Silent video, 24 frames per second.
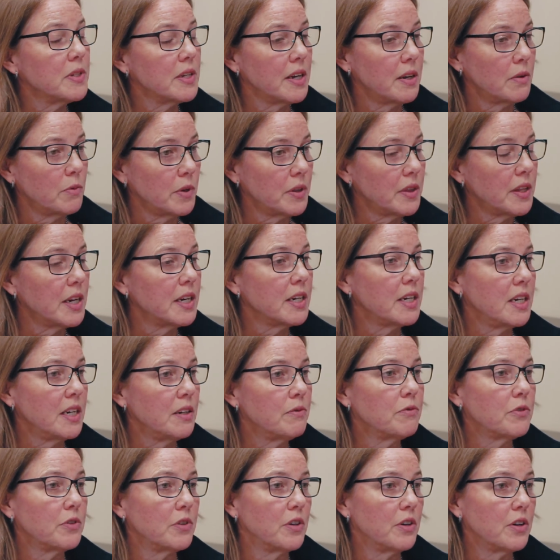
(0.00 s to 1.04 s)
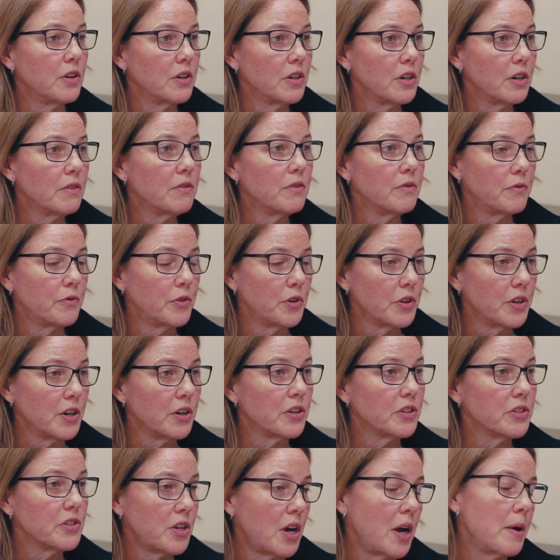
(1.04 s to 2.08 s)
saying what they need for their
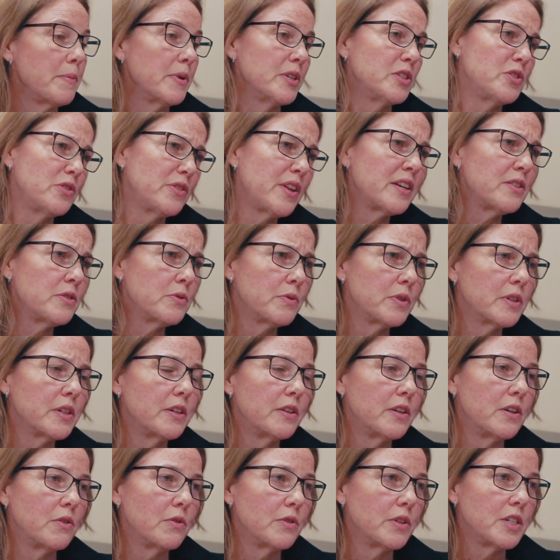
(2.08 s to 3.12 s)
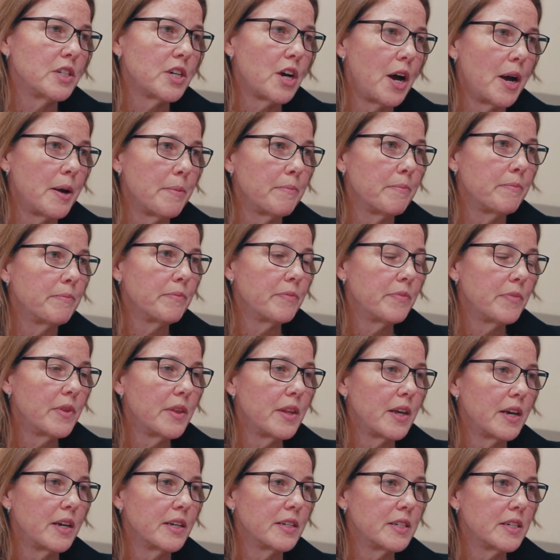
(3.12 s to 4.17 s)
assignment. So that's really the only time
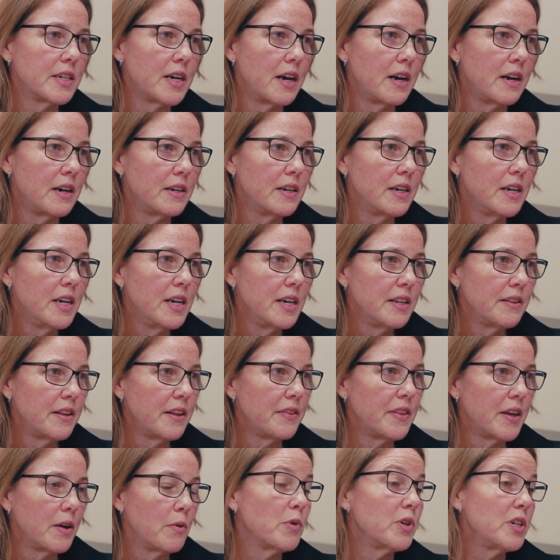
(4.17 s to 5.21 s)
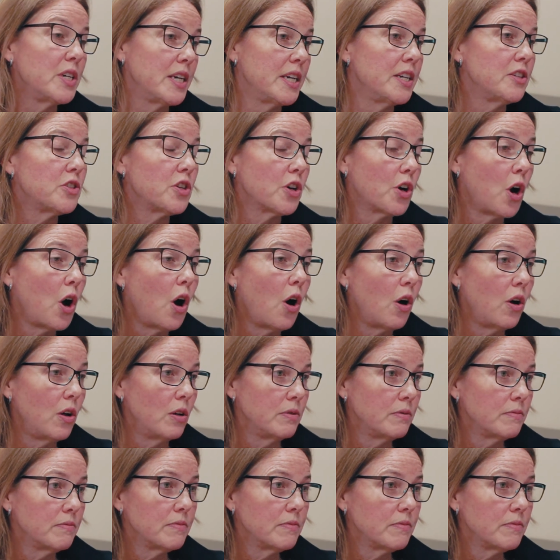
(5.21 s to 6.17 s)
that they would need to call.